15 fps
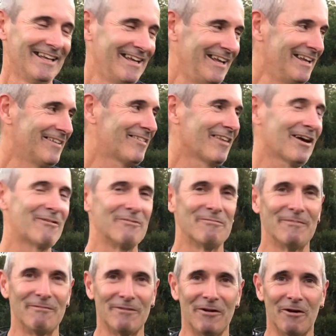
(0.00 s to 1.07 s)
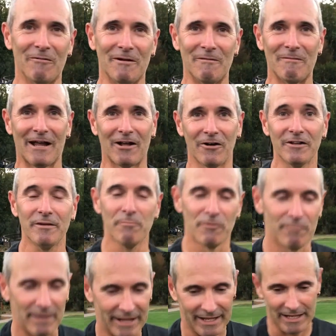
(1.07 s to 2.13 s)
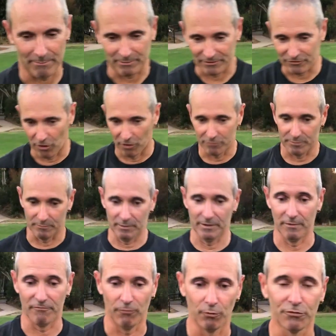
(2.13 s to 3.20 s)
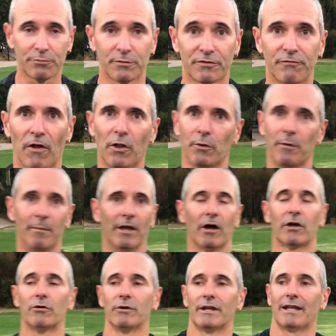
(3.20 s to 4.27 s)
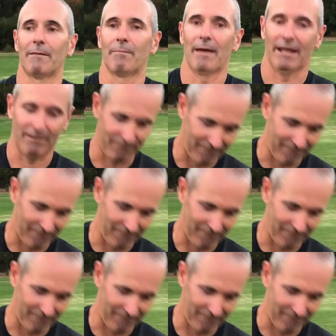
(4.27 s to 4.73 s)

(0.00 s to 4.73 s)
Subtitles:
He stuck with me when I went back. I did move back a couple of times, but when the force was following me, I couldn't get back